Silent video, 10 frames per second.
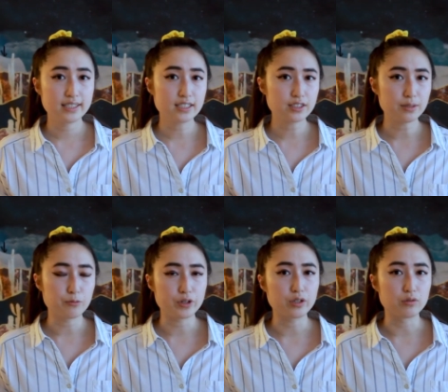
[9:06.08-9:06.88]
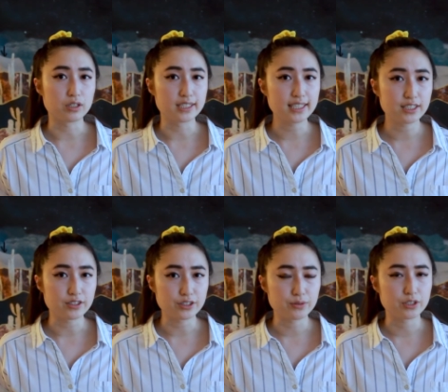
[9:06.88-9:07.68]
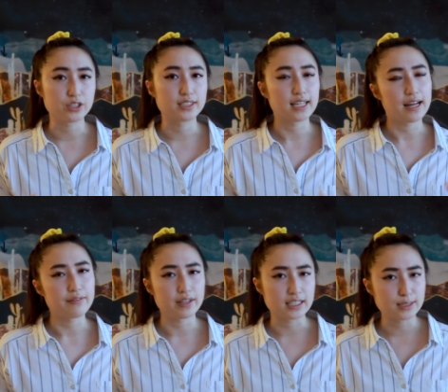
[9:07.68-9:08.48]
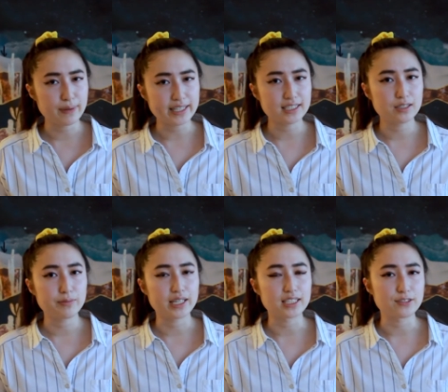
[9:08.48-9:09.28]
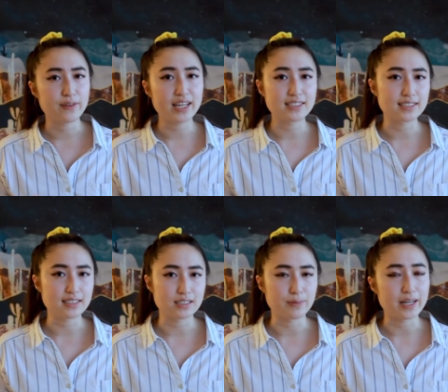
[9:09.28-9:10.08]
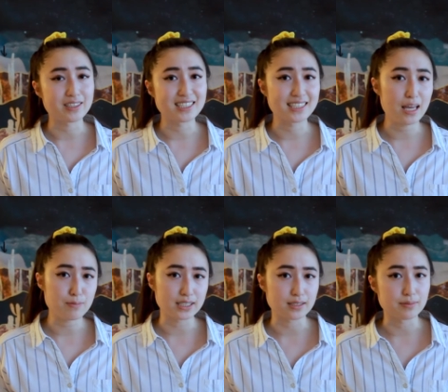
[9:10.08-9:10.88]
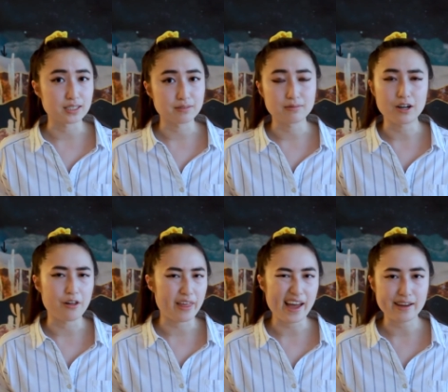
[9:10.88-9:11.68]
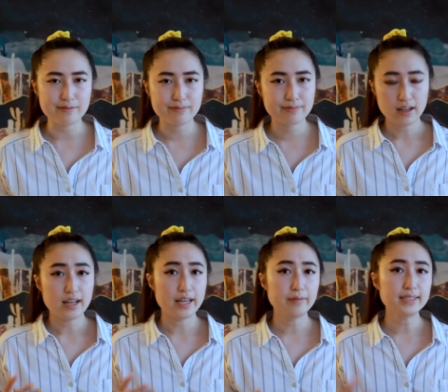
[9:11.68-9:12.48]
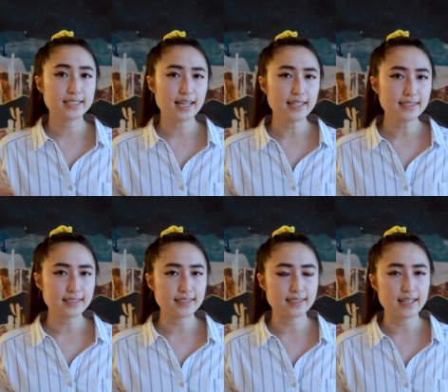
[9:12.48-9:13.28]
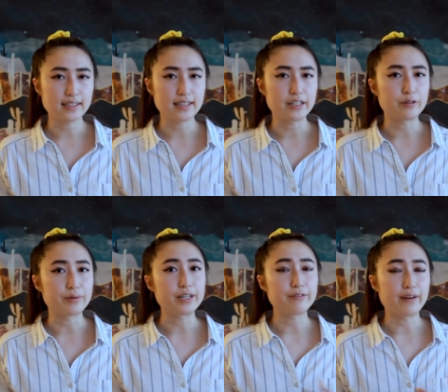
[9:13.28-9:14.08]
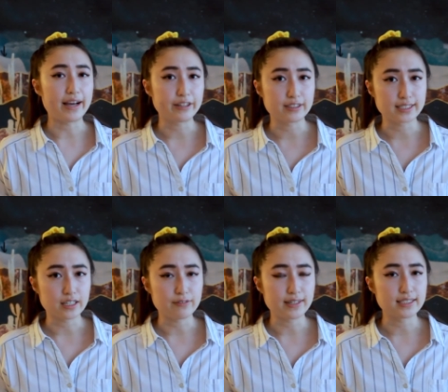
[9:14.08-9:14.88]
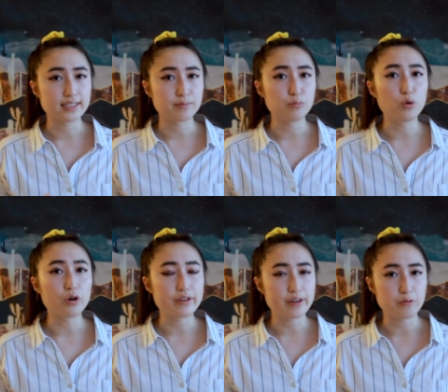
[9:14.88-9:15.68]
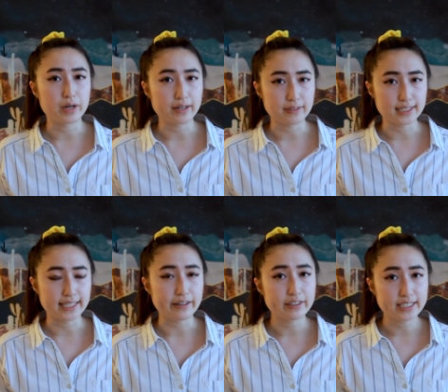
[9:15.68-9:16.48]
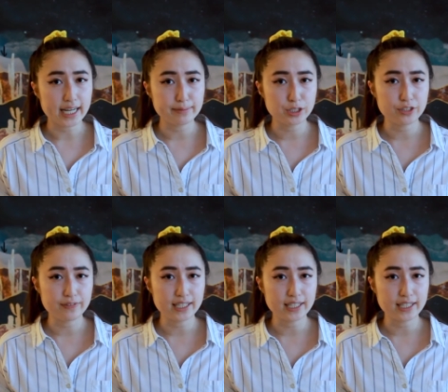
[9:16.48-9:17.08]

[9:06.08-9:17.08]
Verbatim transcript: These are some real world insults, which is kind of unexpected because fantasy is about escapism and all that. It was nice to see Alina redefine herself as more than whatever stereotypes she